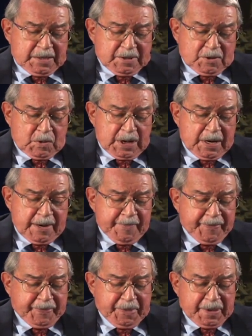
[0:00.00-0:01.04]
So
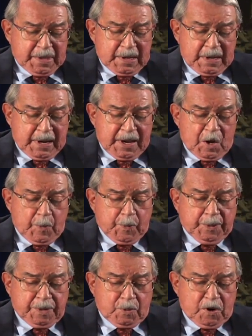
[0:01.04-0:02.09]
I I helped
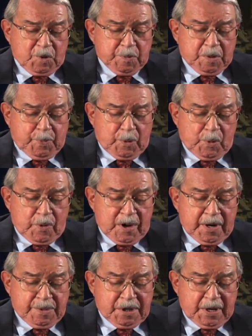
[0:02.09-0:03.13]
with the Christmas
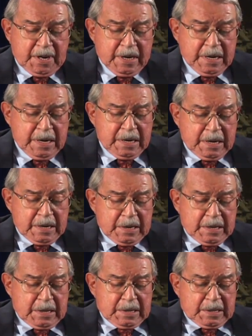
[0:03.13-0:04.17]
programs. I
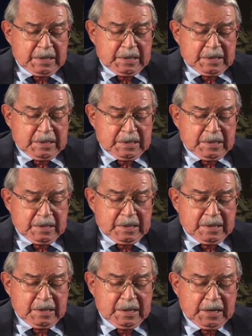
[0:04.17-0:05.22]
uh,
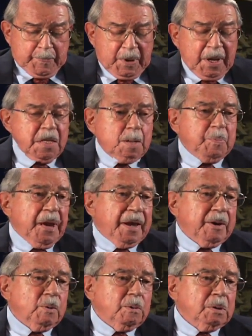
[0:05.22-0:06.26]
I played the
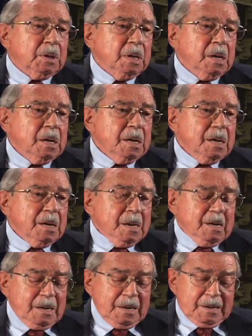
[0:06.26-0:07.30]
piano and
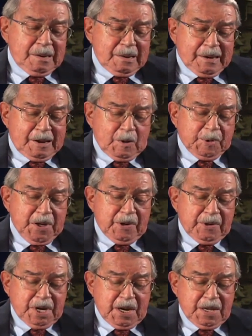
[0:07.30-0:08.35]
and helped
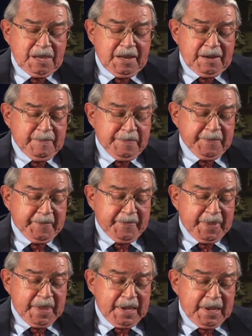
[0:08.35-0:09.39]
entertain them
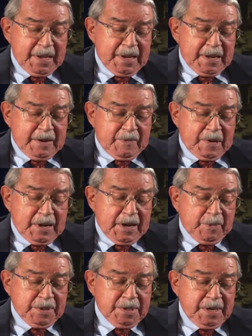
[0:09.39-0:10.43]
while I
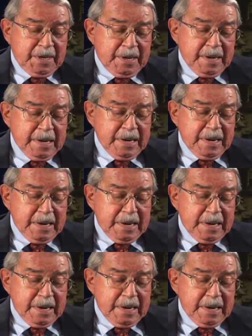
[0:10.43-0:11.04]
was there.